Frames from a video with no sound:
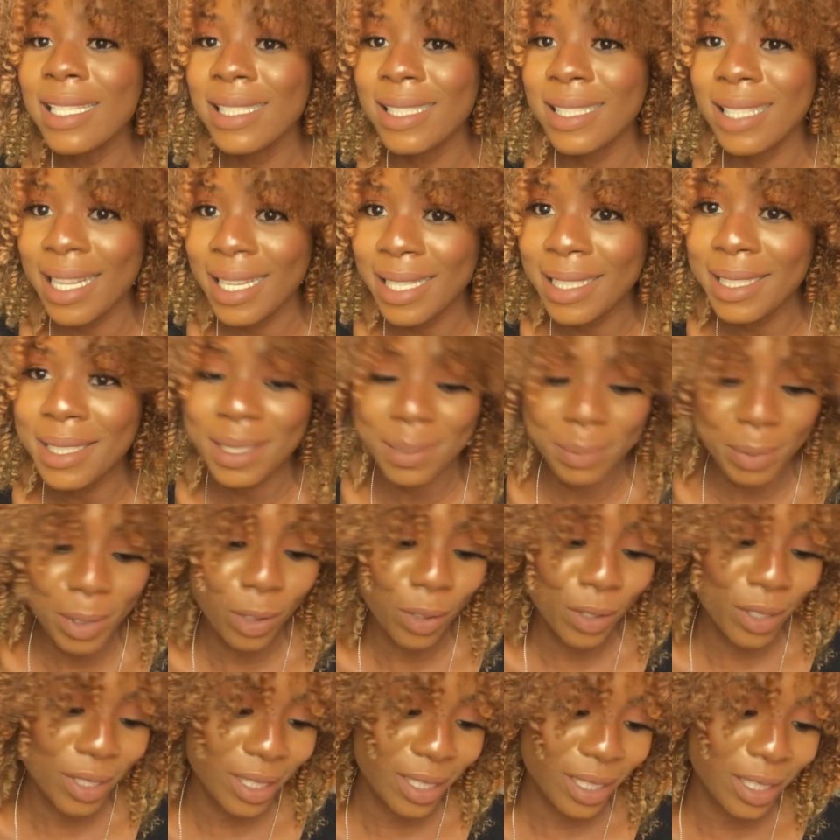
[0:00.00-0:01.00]
sense
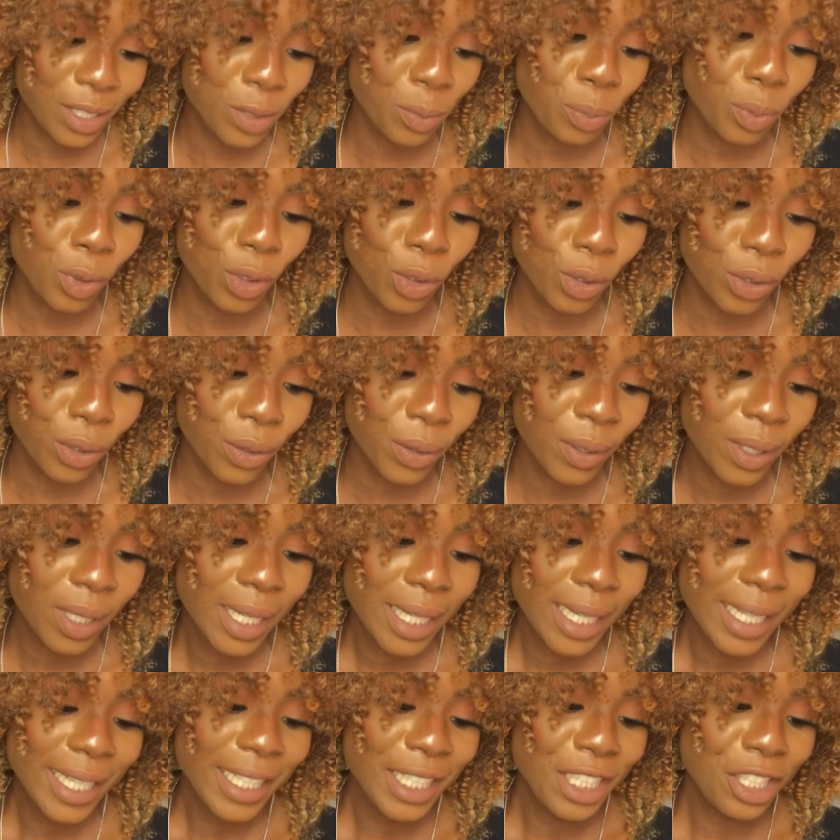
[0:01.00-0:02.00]
because it is pure
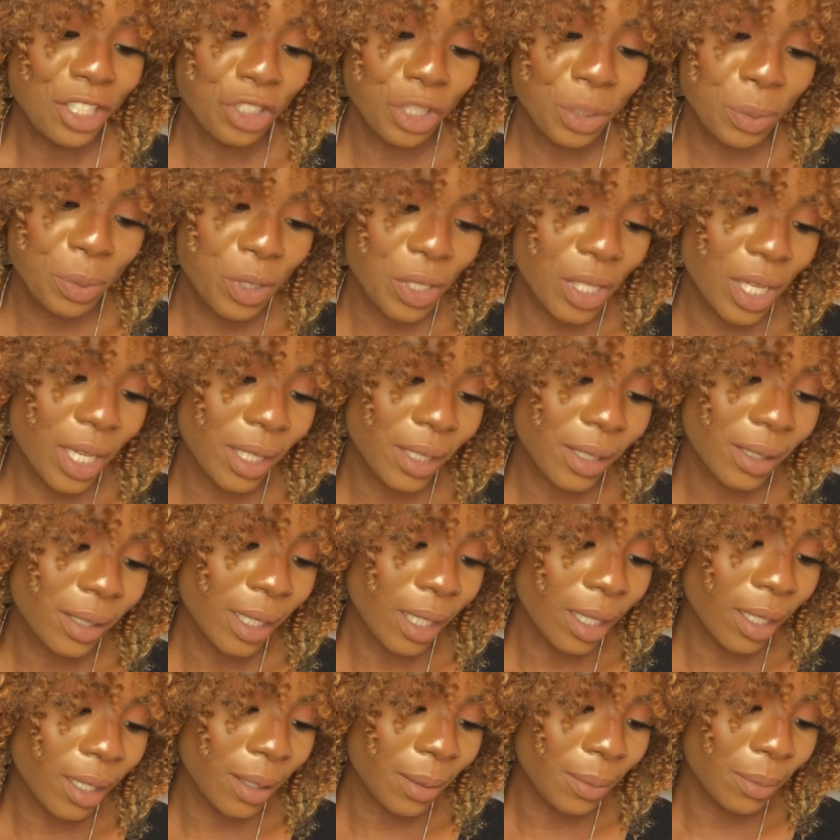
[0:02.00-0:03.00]
Egyptian
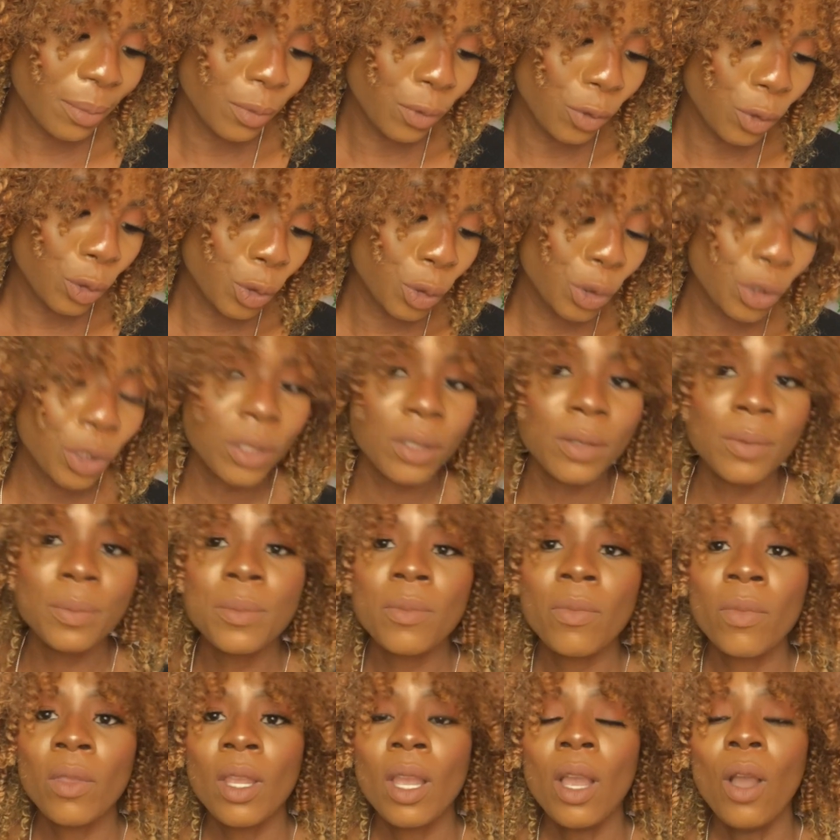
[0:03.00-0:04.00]
lotion.
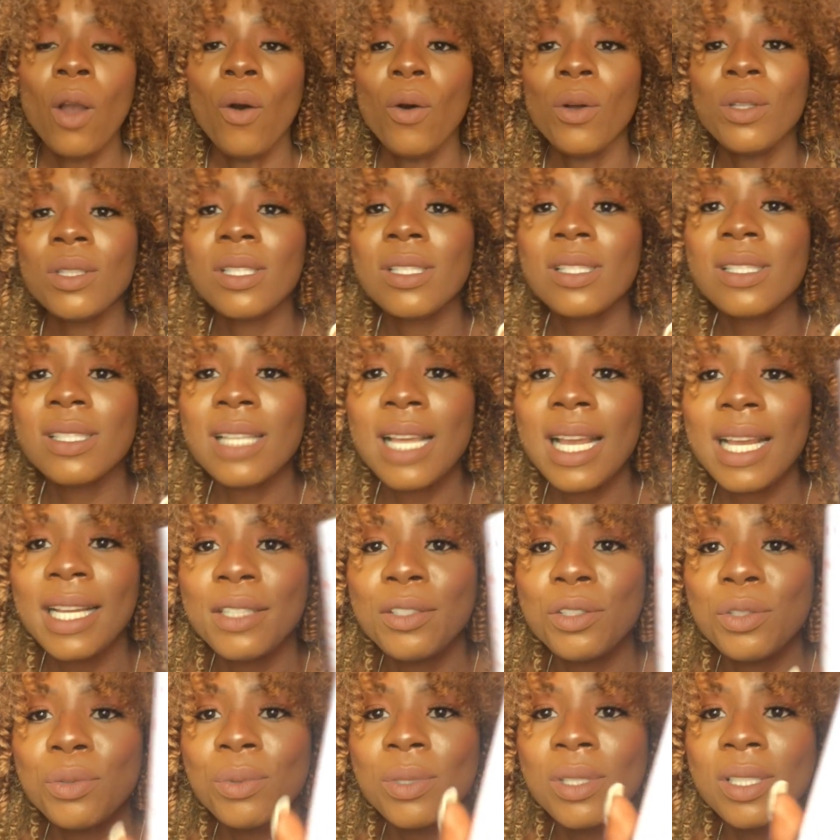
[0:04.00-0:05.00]
On the
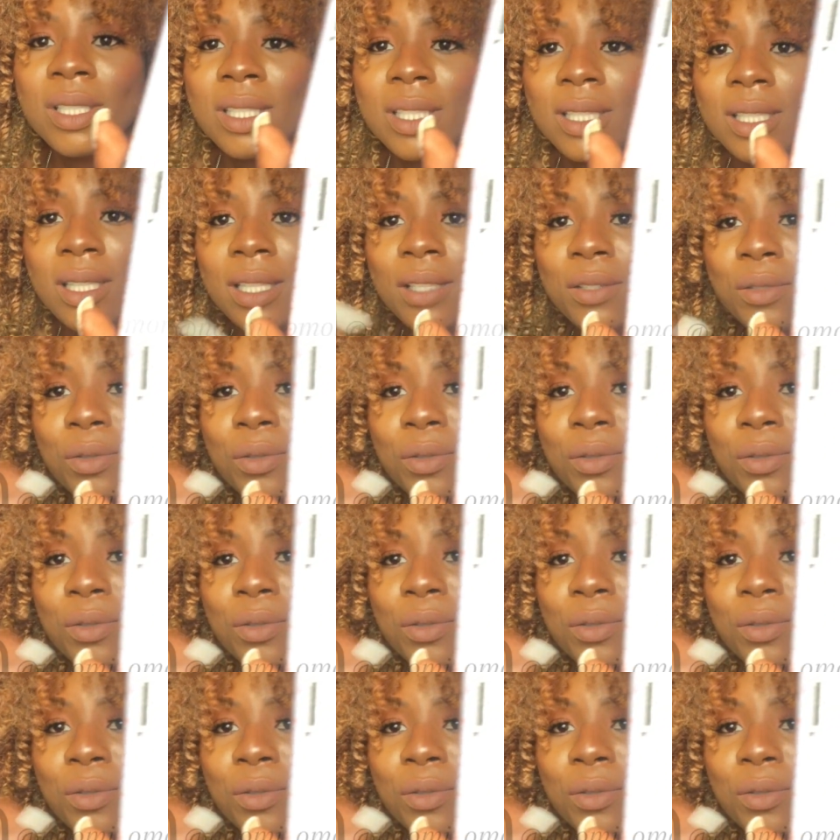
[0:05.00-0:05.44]
side you will see a